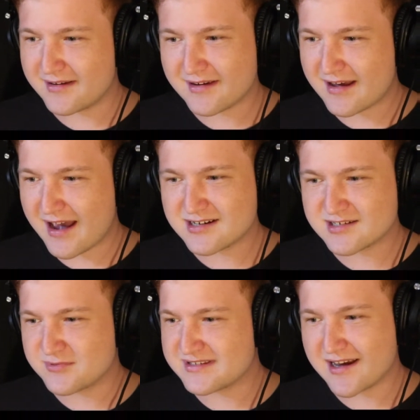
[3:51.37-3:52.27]
I just
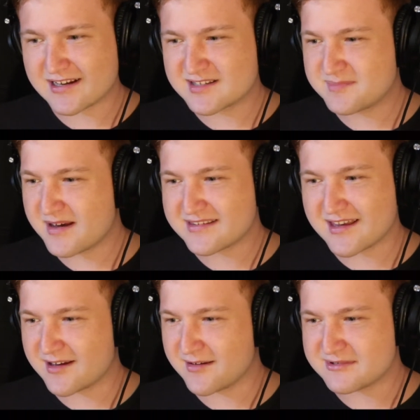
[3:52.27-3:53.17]
was not expecting
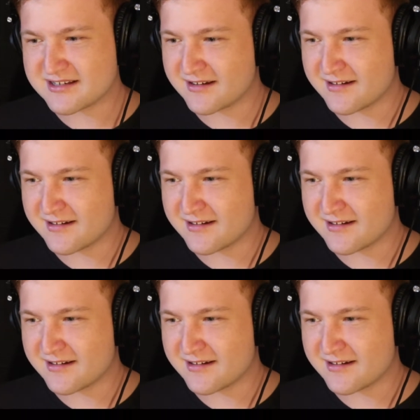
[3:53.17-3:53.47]
him to